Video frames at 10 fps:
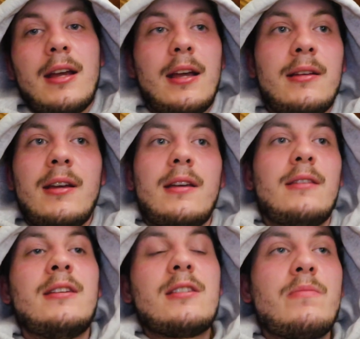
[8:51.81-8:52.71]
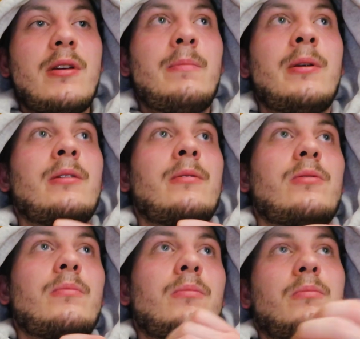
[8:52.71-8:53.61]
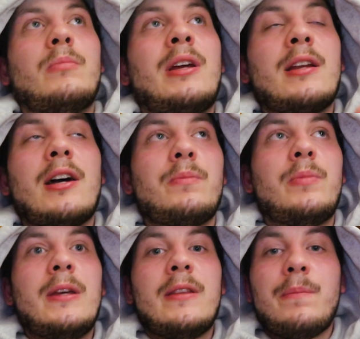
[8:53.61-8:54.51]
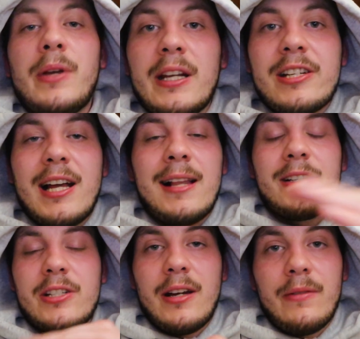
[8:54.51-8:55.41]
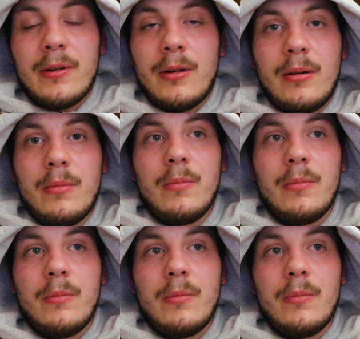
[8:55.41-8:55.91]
And this may not be the biggest challenge ever,